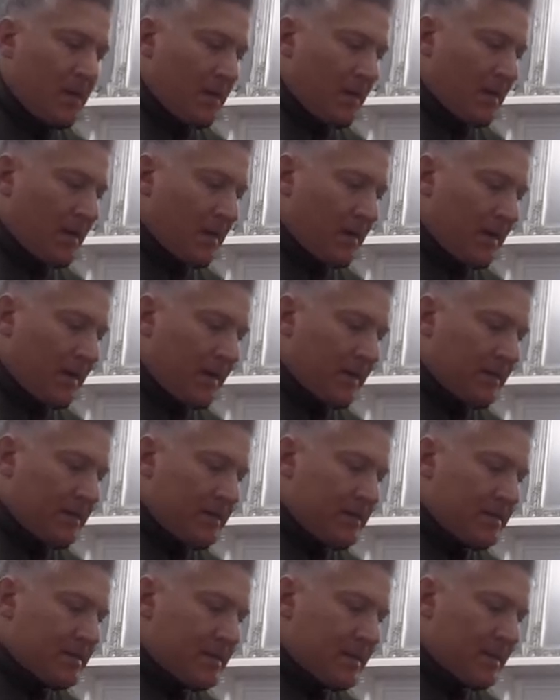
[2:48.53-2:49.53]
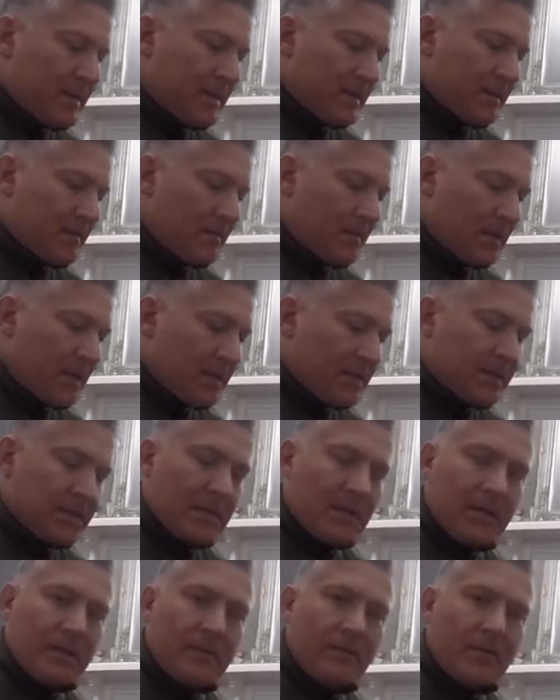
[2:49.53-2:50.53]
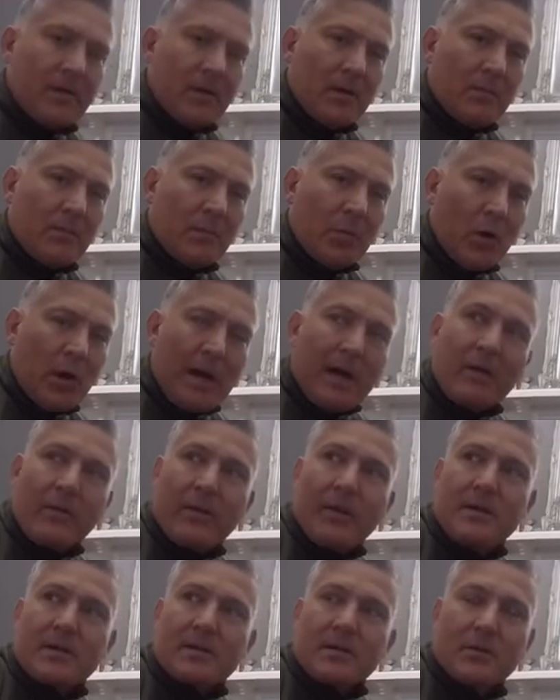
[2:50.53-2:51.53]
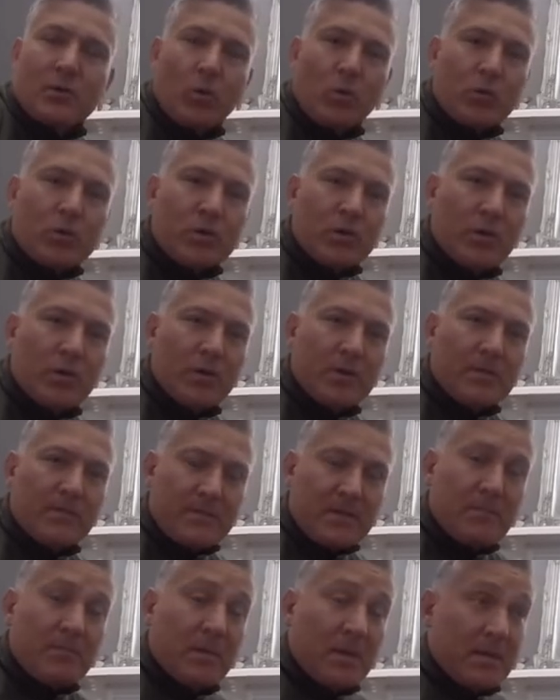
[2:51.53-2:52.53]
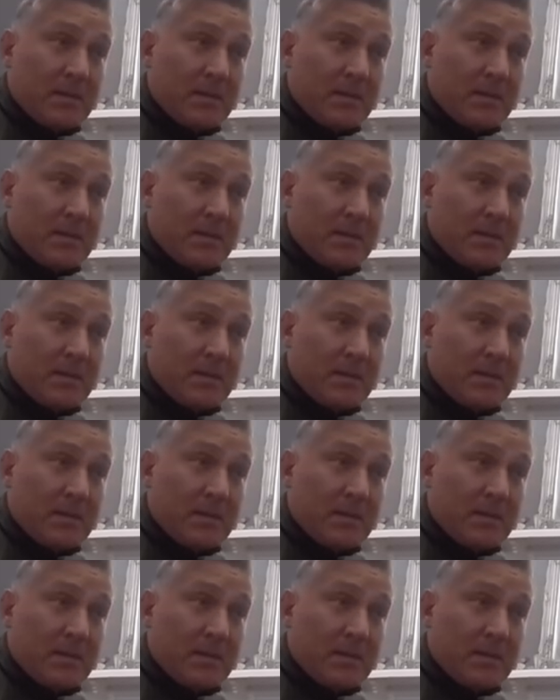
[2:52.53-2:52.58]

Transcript: And it's kind of put out there as an alternative.